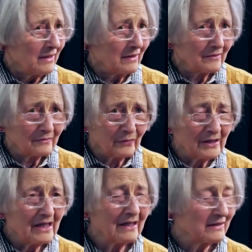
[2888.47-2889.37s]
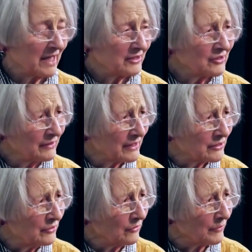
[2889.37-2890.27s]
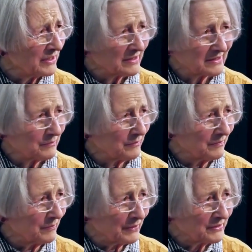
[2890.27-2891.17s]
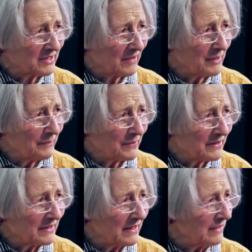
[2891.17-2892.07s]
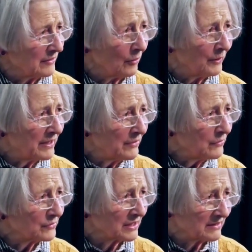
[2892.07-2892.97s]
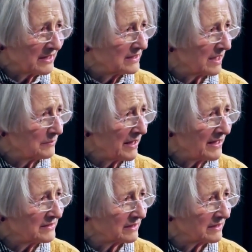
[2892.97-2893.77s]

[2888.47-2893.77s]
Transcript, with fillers: Uh, we need it nationally too because bills come up and nobody knows and things get passed.